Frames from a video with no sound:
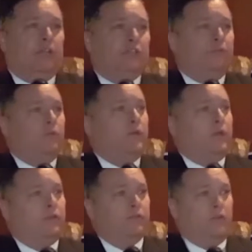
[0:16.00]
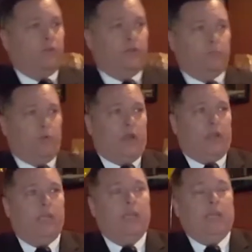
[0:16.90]
the next 4 years are going to
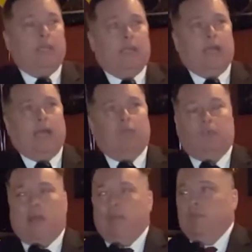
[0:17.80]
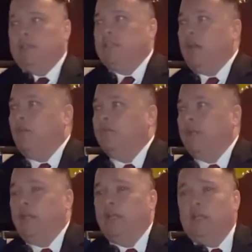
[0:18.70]
bring, I remind
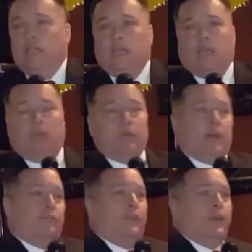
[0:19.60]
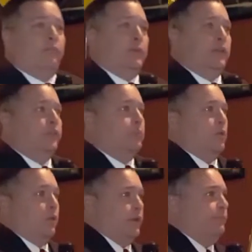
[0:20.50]
myself that I'm not afraid of being
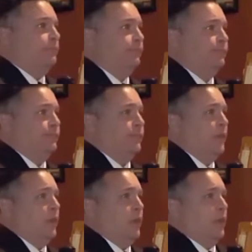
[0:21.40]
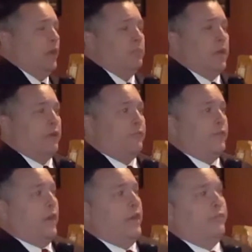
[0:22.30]
deported. I'm not
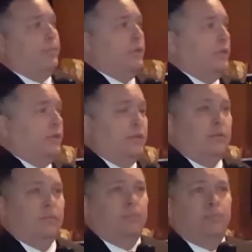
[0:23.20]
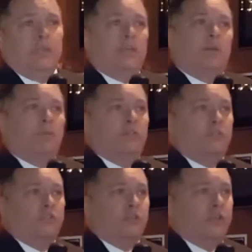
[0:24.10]
afraid of being beaten up
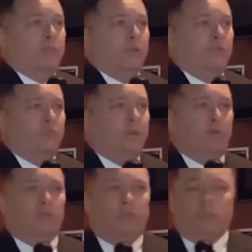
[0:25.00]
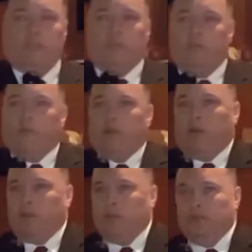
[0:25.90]
on the street because of my religion or my
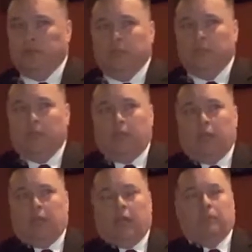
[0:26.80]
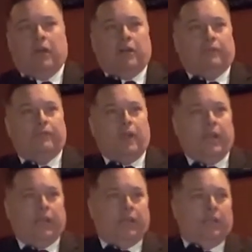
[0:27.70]
color. I'm not
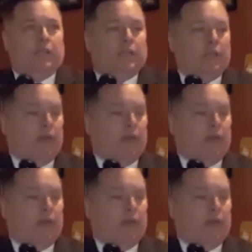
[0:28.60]
afraid